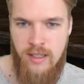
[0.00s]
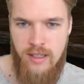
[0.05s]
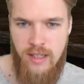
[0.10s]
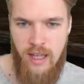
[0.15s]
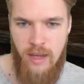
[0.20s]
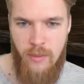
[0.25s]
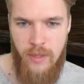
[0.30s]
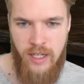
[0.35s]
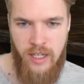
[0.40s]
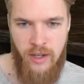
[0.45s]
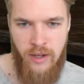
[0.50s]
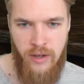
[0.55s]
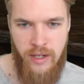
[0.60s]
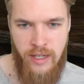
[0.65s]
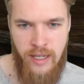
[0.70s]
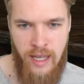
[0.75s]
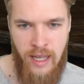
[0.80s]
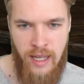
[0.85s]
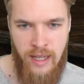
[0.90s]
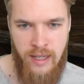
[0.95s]
There we go,
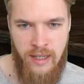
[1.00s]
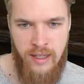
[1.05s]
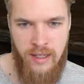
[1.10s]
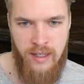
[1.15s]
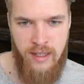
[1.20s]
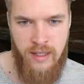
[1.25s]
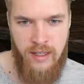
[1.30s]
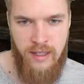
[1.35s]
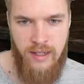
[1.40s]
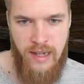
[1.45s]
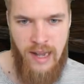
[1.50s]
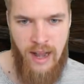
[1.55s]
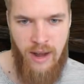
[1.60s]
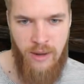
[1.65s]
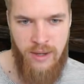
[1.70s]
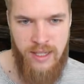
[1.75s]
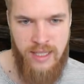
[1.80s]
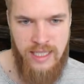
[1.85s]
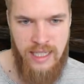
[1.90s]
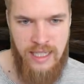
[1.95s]
okay.
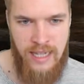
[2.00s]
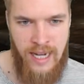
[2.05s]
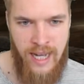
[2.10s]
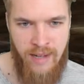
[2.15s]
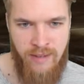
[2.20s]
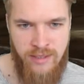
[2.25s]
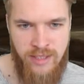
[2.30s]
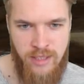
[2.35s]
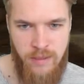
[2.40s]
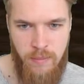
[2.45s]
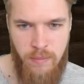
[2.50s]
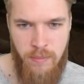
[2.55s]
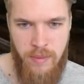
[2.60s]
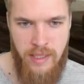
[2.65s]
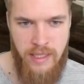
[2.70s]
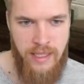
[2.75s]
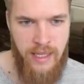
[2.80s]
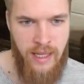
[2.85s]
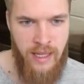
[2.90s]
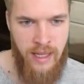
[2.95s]
Now he's allowed to
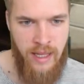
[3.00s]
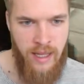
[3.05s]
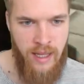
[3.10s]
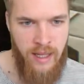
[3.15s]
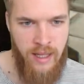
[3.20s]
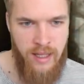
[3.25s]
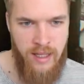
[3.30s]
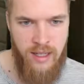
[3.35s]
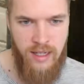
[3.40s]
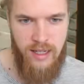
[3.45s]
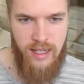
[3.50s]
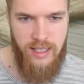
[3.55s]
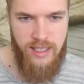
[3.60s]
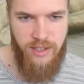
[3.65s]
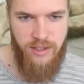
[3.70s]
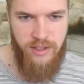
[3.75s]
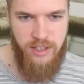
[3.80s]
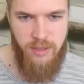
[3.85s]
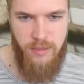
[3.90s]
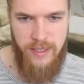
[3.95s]
be here. Let's
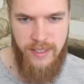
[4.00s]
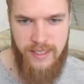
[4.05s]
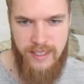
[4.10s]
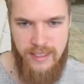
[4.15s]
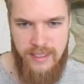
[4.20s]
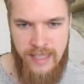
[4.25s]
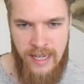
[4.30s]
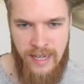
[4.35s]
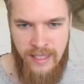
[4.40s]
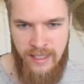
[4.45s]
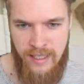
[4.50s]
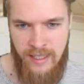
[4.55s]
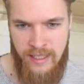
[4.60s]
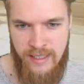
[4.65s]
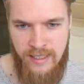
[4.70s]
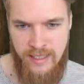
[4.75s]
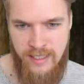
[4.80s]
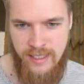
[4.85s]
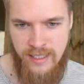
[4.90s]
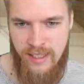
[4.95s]
go and speak to Danica
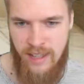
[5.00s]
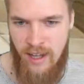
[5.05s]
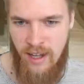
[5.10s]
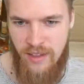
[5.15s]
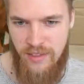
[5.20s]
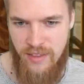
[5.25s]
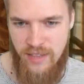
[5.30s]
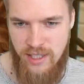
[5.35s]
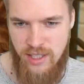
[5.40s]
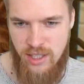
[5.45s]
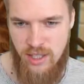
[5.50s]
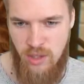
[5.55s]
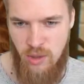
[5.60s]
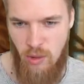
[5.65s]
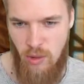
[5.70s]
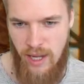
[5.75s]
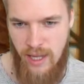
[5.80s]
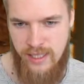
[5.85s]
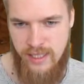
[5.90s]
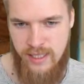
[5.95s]
and start this
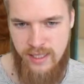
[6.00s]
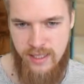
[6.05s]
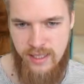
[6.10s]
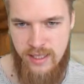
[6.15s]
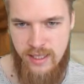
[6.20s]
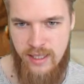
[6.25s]
quest.